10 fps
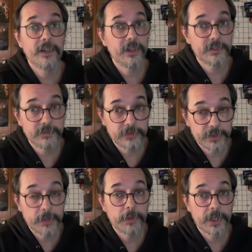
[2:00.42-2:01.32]
and
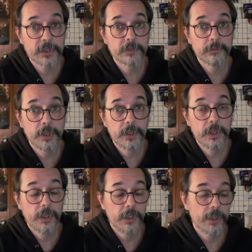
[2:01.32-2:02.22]
ZBrush
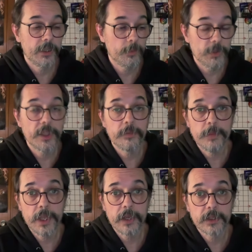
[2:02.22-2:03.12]
with
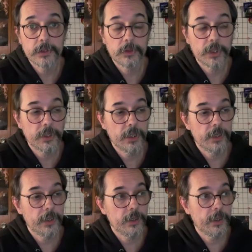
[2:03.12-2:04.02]
FBX, okay?
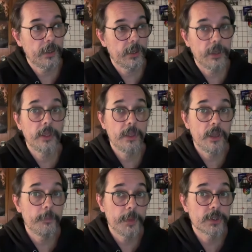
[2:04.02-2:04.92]
I
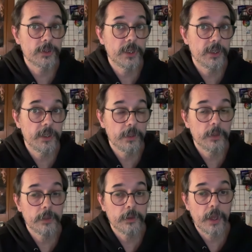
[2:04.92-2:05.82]

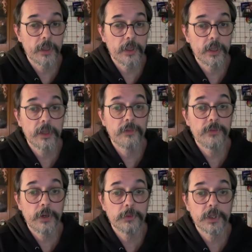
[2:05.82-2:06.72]
personally, I have
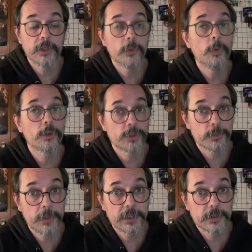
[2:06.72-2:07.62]
found that it works
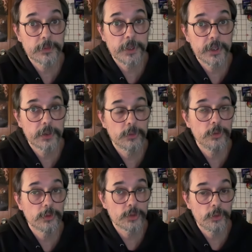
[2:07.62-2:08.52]
much better to
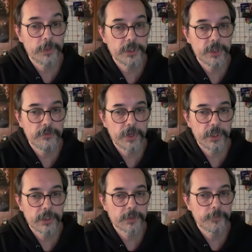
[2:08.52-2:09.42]
use OBJ
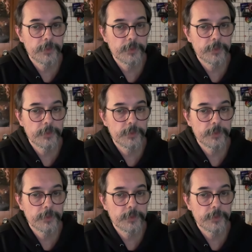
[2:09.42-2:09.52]
files.